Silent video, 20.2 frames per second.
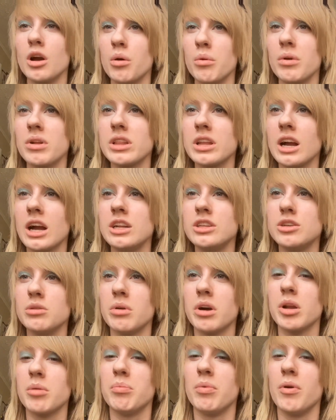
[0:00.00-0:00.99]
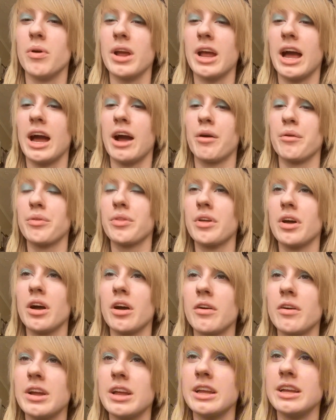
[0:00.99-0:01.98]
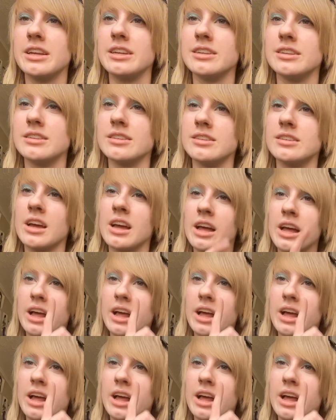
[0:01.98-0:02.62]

One thing I do want to point out though is